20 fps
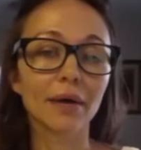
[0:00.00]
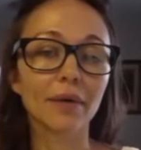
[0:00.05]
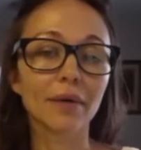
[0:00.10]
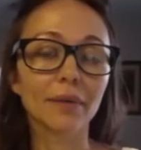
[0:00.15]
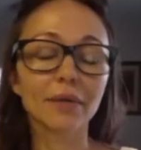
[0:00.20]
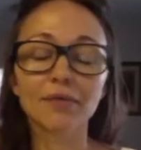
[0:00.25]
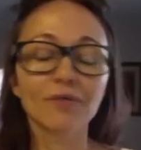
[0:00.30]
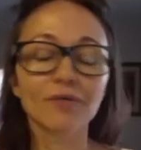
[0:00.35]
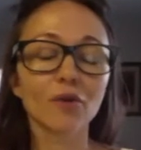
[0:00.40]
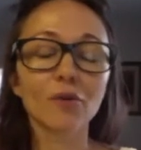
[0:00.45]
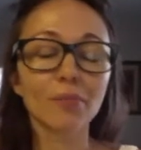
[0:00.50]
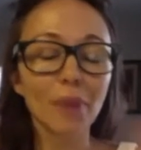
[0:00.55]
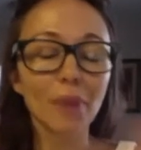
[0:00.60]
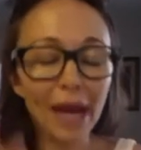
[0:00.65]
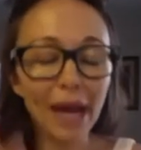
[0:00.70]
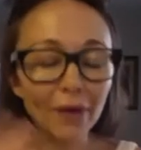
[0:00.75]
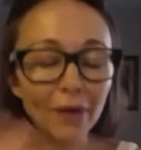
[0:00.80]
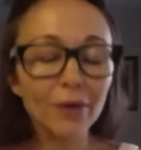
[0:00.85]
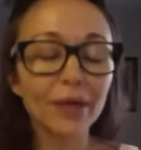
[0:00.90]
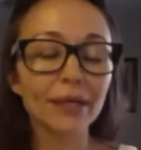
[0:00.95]
for
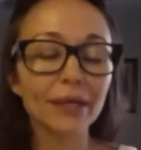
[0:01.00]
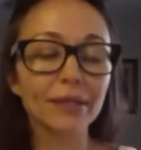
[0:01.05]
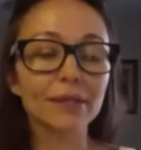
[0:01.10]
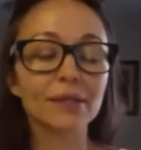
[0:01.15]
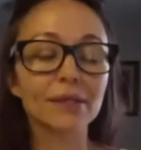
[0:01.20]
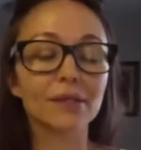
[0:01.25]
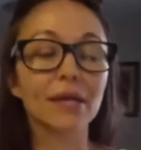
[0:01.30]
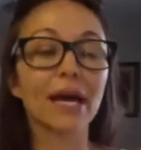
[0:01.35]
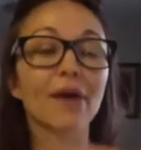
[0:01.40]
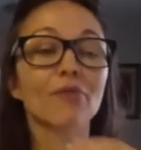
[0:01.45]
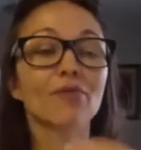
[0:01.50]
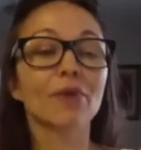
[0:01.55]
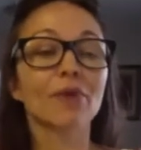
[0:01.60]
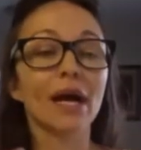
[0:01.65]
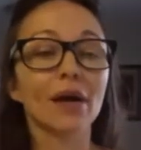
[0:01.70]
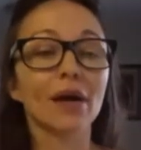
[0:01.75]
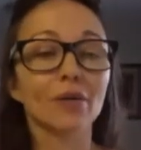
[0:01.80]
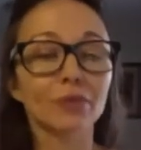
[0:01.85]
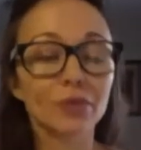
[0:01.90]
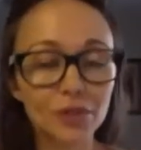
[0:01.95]
parents
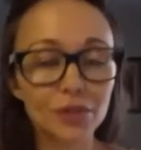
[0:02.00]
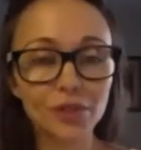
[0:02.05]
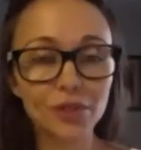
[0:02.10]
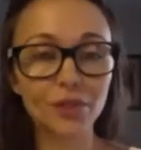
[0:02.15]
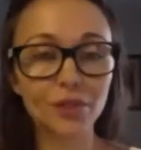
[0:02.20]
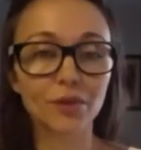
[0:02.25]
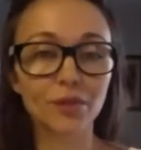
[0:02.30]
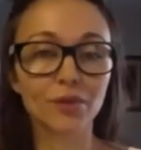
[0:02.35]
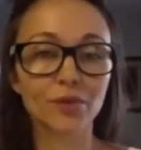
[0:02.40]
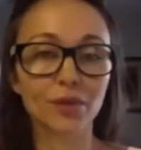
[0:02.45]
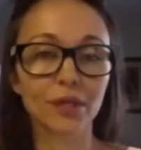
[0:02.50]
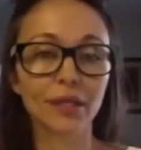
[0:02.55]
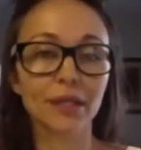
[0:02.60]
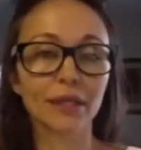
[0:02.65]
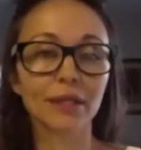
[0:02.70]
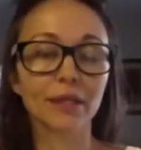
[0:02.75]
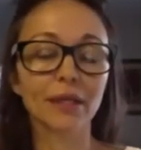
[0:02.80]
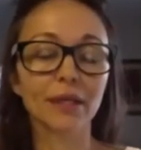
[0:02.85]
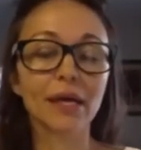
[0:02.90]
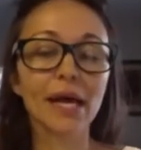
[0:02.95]
around
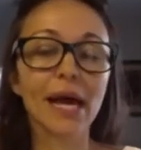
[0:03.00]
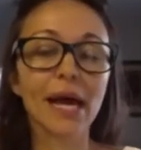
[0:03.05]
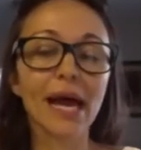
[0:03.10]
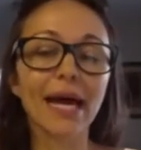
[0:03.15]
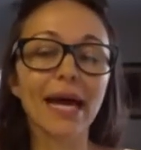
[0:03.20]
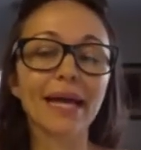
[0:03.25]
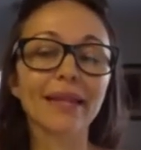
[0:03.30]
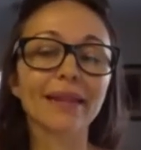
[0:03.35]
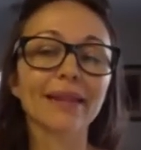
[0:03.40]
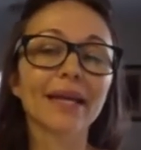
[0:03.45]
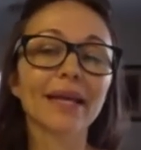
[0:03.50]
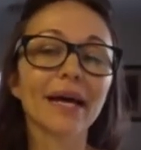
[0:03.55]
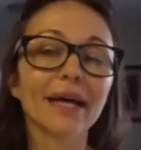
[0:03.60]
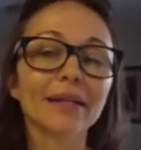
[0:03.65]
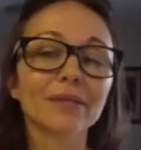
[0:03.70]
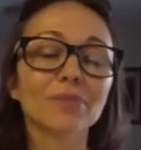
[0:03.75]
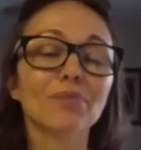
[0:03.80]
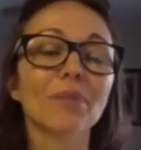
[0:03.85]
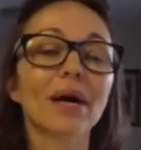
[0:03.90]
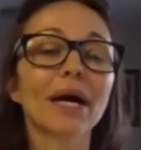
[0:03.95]
children, and
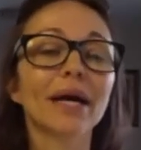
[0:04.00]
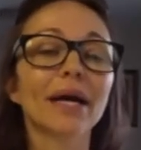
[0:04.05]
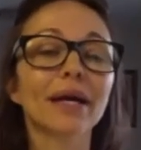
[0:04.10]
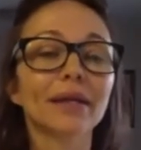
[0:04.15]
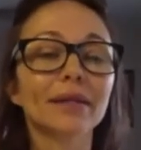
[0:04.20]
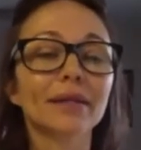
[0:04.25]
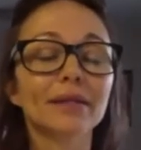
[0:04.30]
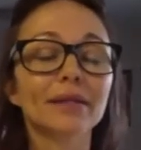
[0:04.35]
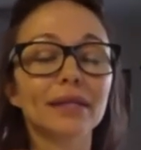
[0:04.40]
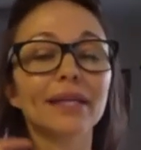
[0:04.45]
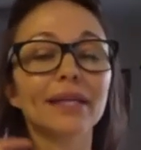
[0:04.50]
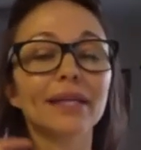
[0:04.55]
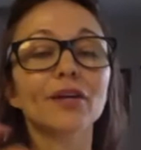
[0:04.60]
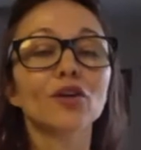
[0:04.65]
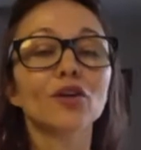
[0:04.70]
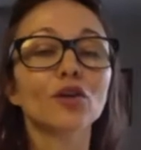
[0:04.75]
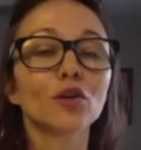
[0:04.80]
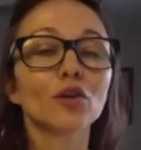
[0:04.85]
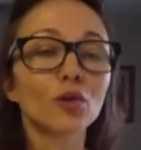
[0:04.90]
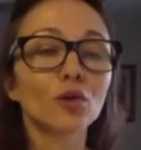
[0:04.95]
that might
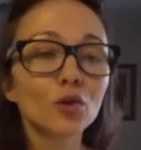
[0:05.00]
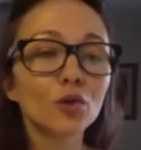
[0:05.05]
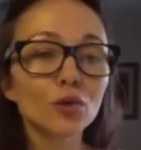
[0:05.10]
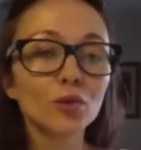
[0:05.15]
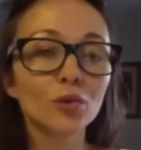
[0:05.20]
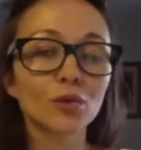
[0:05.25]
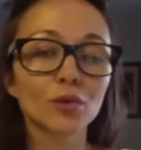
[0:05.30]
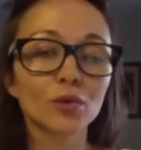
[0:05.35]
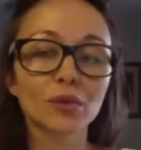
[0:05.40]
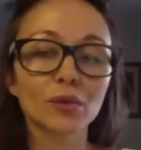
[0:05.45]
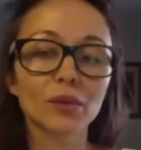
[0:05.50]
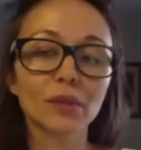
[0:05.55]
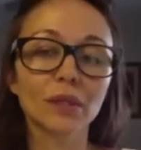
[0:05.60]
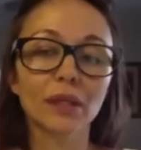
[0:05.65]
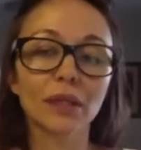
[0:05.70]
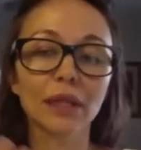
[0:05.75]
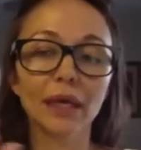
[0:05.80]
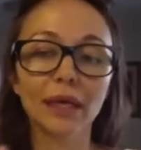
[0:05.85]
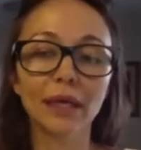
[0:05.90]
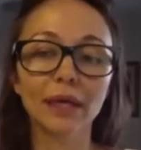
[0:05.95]
include
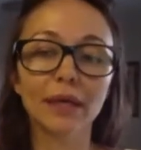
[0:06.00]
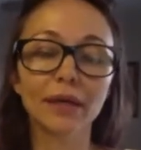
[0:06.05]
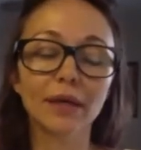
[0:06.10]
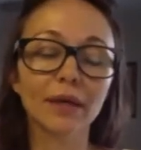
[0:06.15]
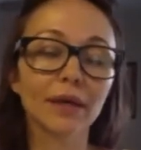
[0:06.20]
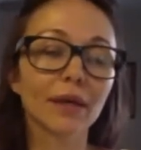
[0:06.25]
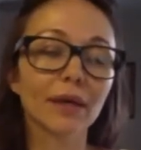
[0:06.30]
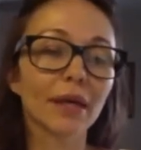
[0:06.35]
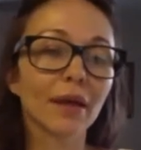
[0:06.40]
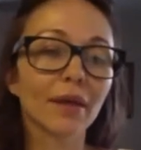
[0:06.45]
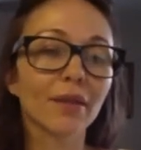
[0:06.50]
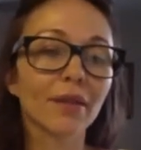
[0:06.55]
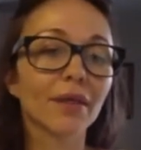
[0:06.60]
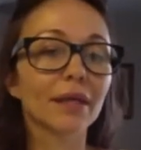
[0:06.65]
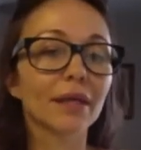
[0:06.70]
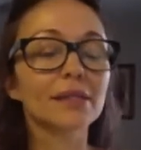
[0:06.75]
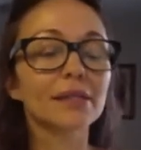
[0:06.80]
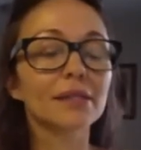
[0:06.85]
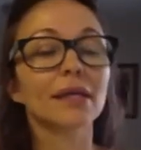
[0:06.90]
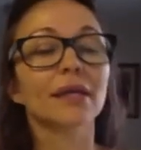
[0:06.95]
like
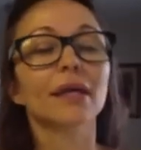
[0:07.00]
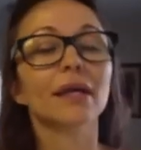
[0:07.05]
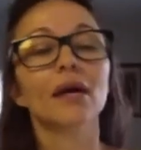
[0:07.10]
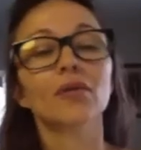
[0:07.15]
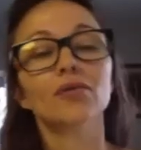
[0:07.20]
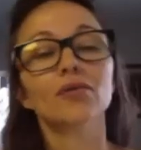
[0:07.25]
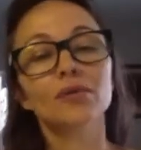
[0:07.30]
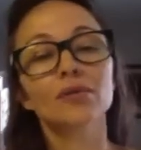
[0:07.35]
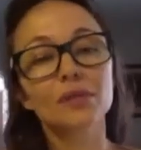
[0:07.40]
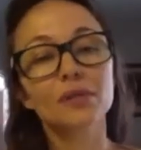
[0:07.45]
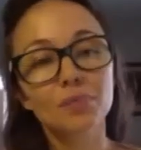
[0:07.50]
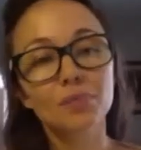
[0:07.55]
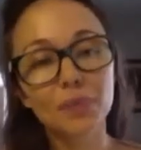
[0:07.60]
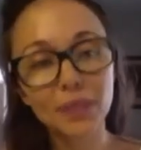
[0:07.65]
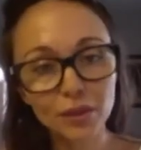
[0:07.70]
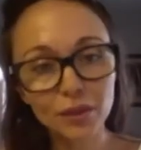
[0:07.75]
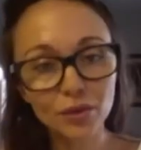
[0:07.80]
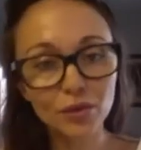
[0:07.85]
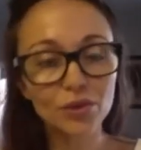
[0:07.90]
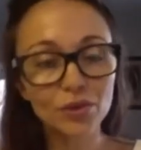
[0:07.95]
things like how to
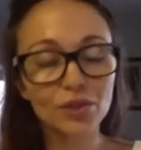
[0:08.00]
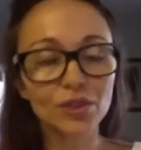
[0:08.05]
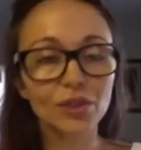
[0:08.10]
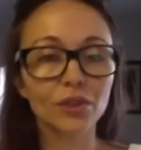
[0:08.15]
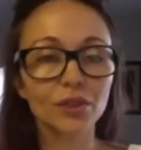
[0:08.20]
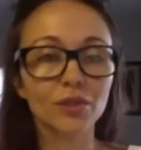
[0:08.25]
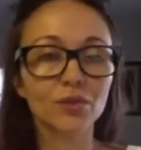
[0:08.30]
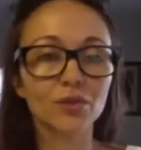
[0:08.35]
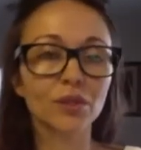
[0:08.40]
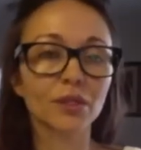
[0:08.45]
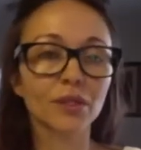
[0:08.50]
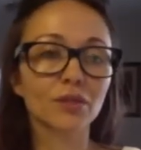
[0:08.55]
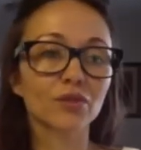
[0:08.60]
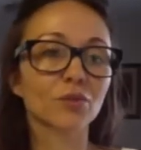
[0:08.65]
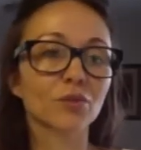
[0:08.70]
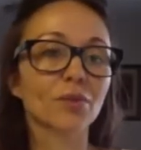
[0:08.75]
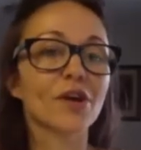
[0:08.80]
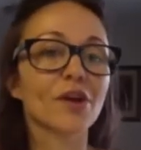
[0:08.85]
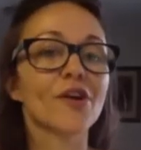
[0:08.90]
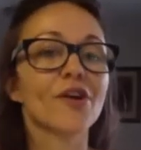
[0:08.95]
speak to children to
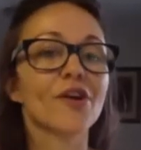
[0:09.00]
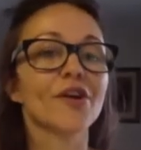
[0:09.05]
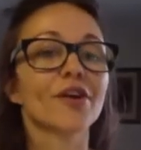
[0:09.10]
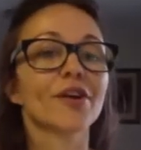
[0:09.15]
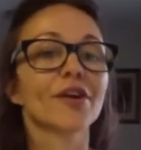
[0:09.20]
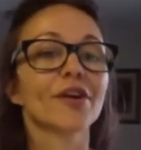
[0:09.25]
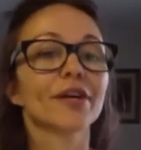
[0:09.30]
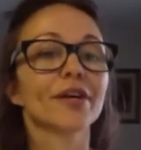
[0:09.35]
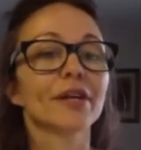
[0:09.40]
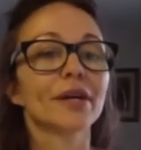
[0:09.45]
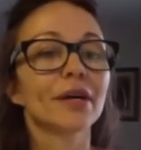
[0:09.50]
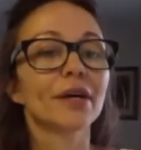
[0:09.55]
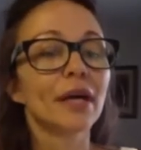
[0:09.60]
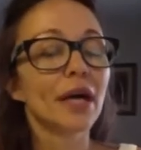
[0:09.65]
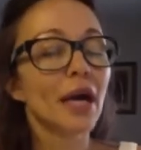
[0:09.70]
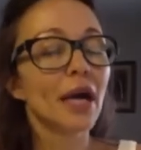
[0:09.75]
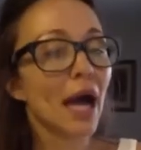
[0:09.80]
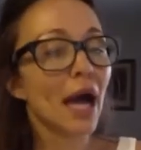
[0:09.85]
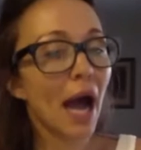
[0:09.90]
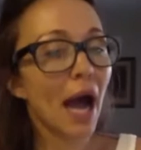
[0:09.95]
be heard,
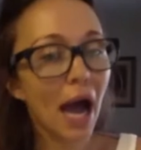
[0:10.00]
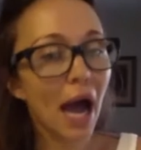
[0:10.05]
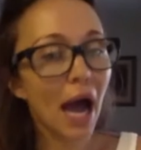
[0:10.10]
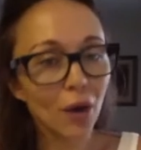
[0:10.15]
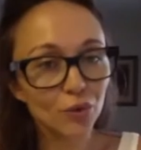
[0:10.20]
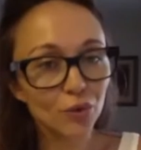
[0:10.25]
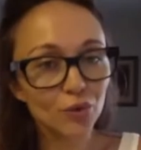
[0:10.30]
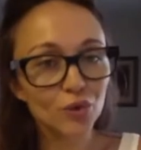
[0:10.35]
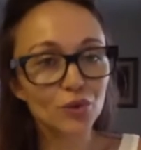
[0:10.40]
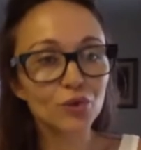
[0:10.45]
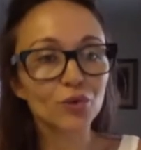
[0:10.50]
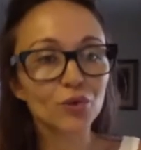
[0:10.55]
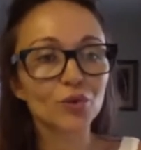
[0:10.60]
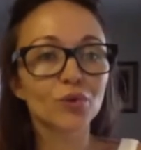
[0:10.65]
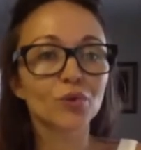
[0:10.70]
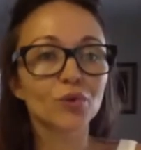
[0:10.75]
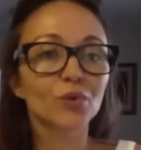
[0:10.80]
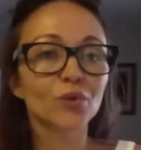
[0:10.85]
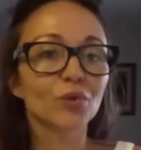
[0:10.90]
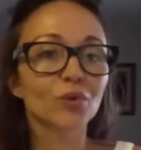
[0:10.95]
how
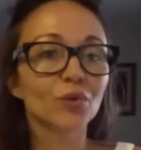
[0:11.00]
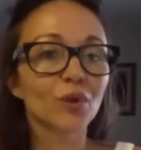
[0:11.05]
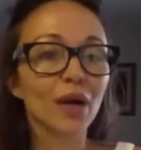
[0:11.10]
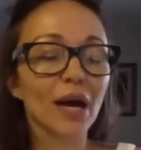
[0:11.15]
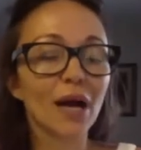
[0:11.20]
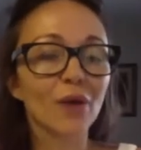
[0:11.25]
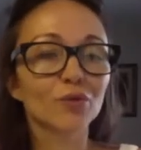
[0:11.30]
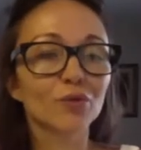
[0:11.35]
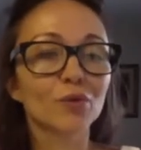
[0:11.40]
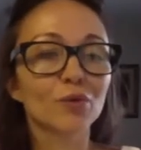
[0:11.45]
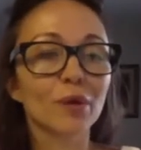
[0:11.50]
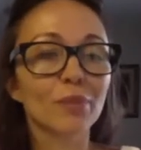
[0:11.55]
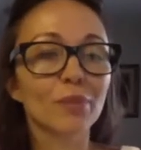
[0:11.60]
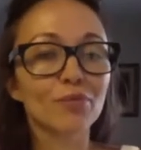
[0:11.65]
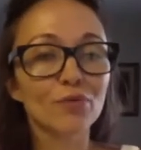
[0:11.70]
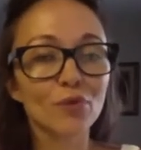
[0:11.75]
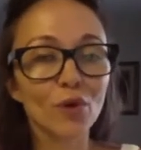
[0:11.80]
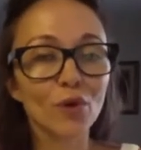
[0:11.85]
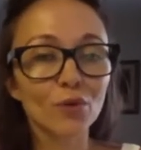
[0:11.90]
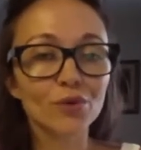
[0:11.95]
to
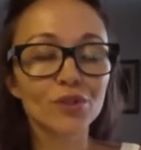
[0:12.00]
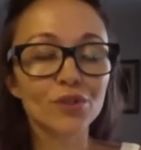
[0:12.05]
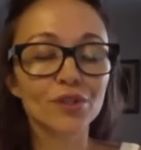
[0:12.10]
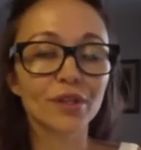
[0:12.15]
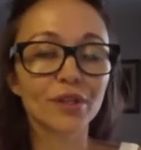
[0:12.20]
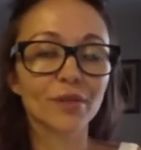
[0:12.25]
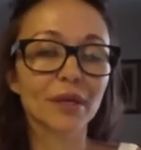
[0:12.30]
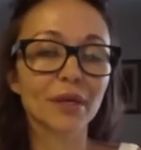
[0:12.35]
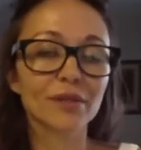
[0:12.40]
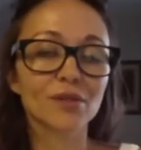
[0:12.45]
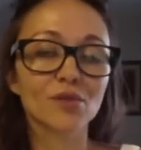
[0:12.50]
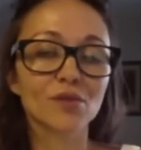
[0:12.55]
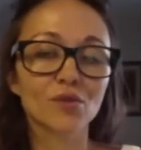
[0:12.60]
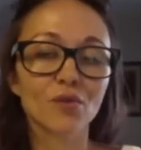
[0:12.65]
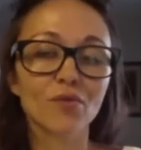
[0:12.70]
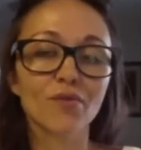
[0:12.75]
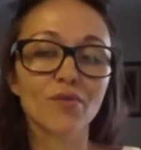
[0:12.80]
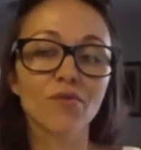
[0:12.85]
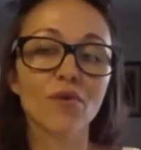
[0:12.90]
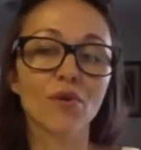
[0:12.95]
approach them, and so
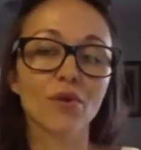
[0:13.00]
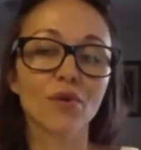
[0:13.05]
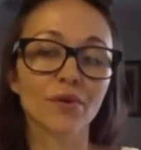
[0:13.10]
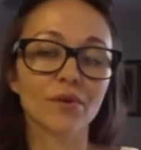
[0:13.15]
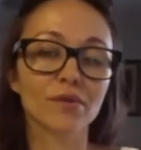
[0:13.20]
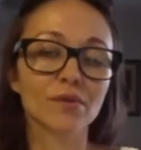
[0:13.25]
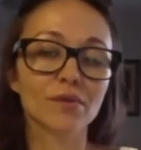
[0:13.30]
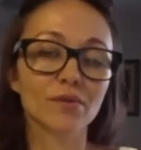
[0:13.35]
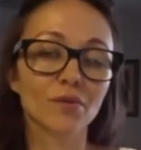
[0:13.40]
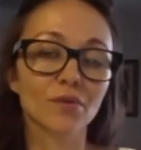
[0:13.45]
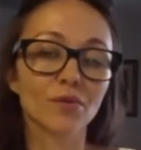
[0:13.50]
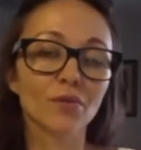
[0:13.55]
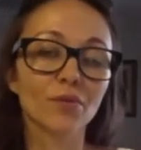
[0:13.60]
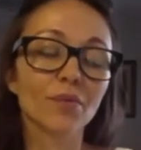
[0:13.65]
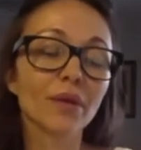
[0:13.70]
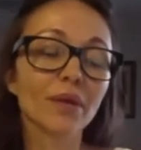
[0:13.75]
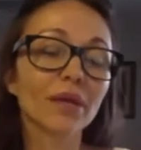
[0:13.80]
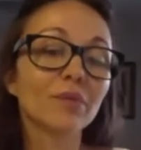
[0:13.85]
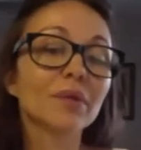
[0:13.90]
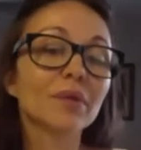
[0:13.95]
forth. So
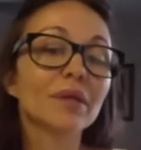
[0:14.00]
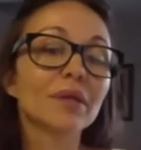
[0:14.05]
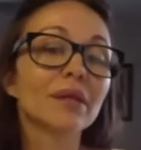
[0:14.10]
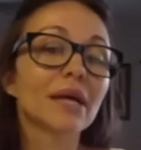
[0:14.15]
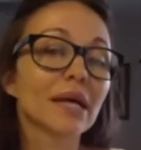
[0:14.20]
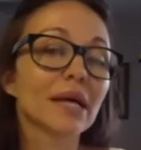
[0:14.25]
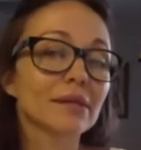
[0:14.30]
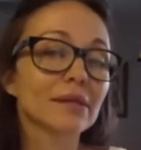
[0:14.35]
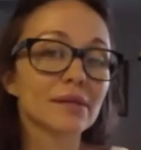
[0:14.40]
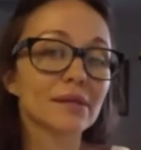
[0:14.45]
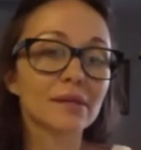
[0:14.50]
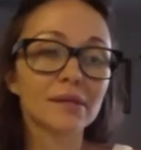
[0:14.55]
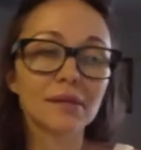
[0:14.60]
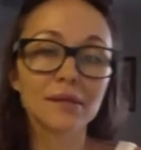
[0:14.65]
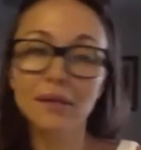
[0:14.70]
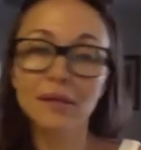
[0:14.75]
maybe that's